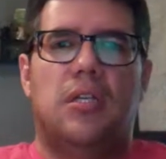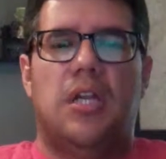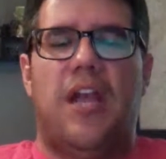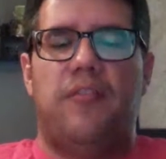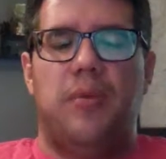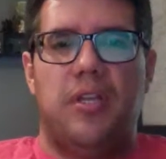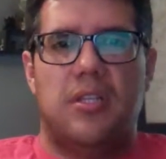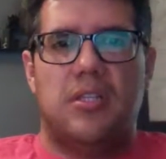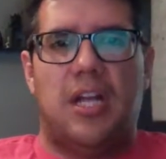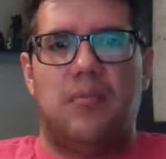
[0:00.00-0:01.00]
Hi everybody,
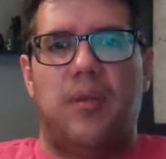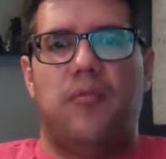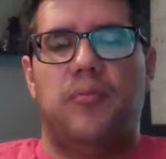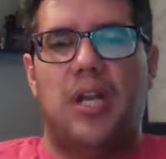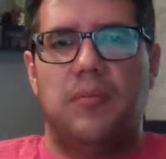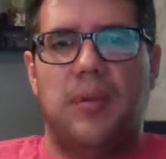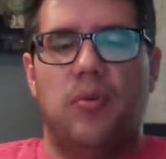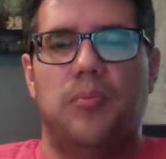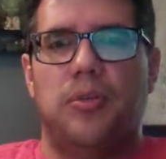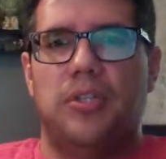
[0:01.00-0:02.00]
it's Dr. Memo from
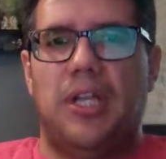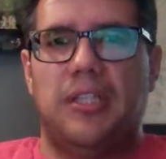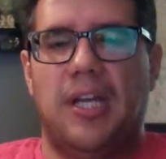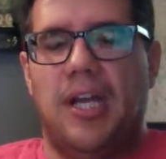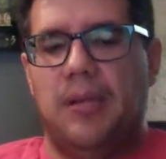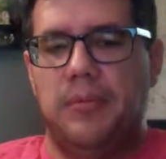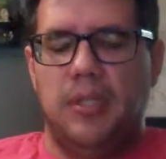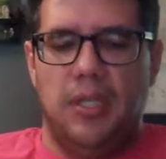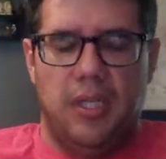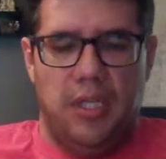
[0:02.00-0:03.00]
drmemo1.com,
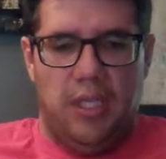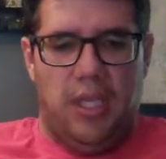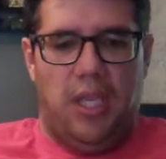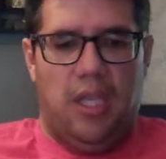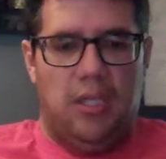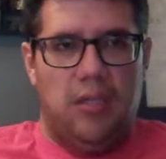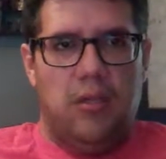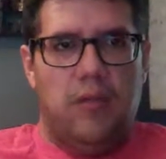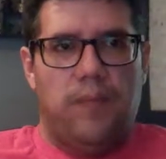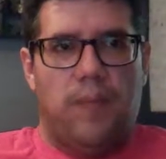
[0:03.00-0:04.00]
and
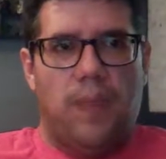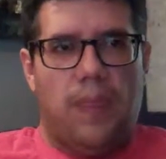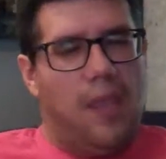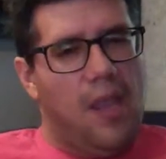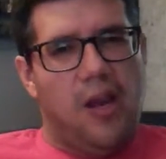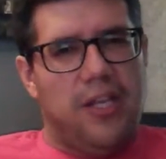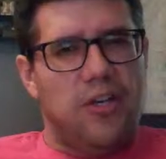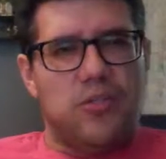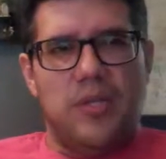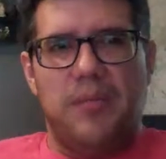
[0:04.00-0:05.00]
are
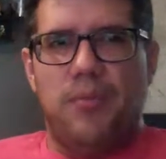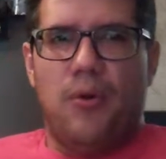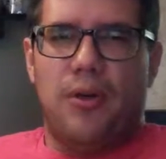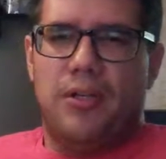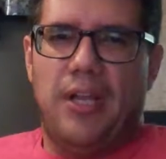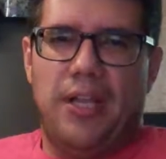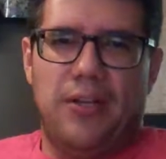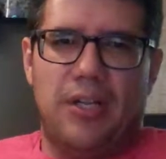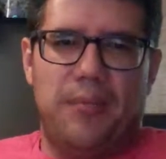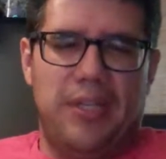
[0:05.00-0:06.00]
leaders really born at
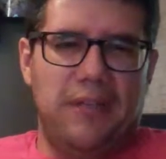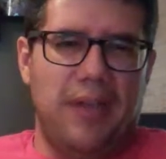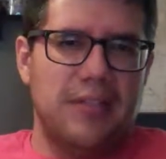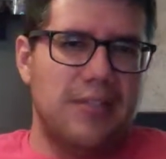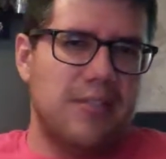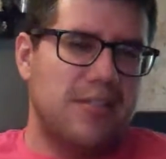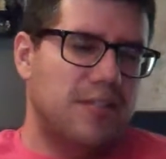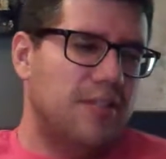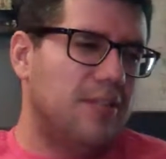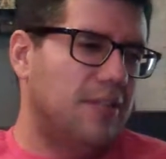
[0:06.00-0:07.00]
your company events?
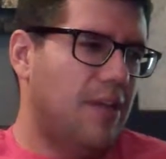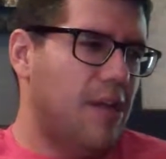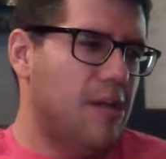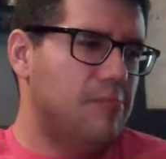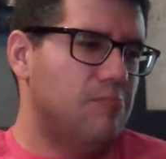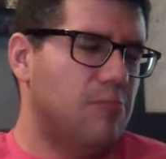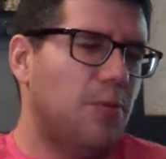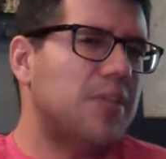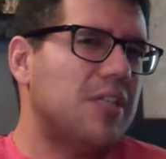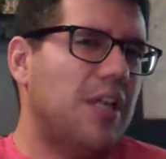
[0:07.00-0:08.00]
Well,
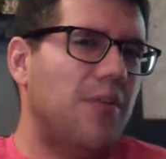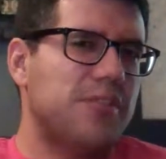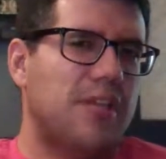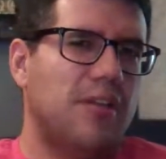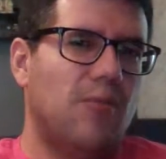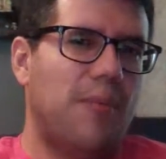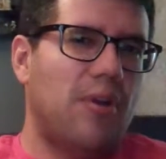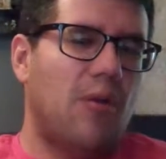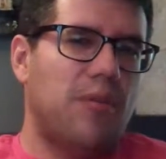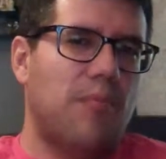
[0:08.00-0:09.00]
recently I was on a
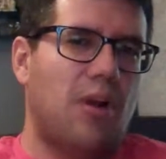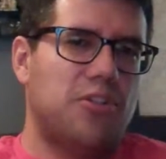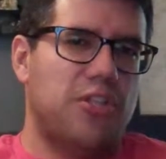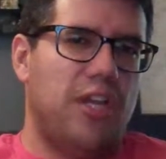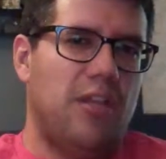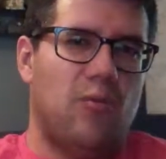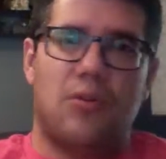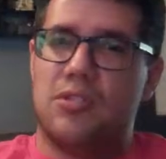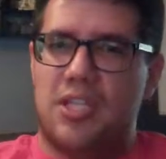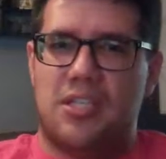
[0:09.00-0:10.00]
webinar with Mark J, the
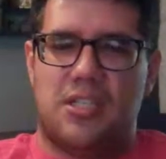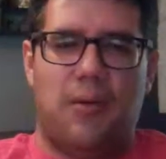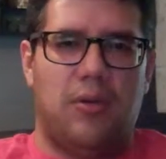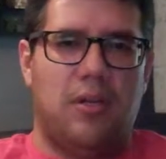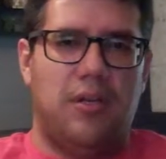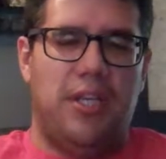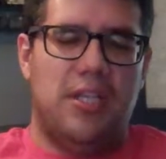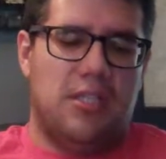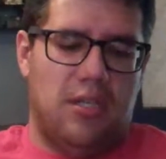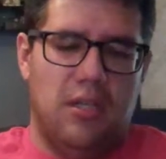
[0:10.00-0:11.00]
World's Laziest Networker, and he
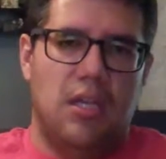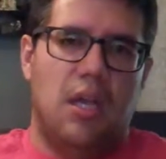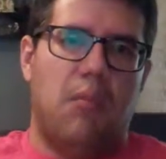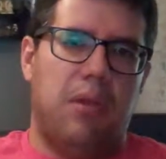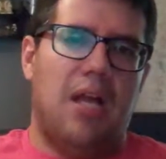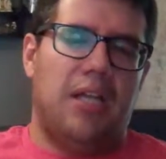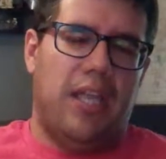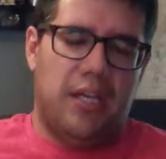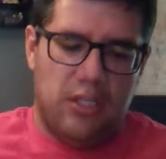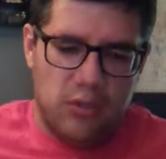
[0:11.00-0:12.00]
has a
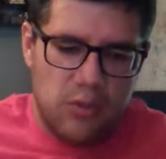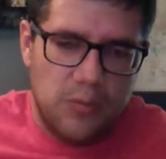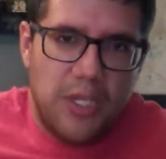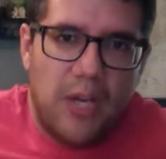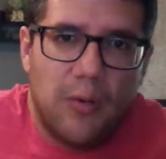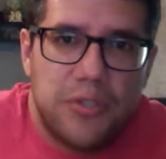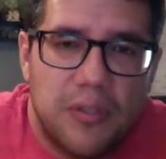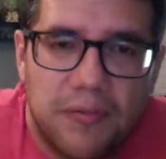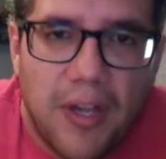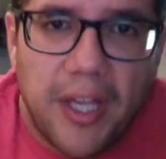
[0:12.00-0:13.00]
blog and a YouTube channel which
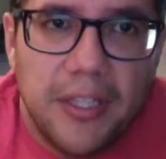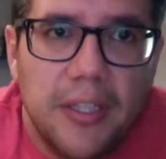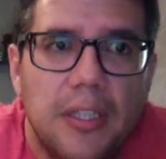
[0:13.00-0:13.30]
you can find.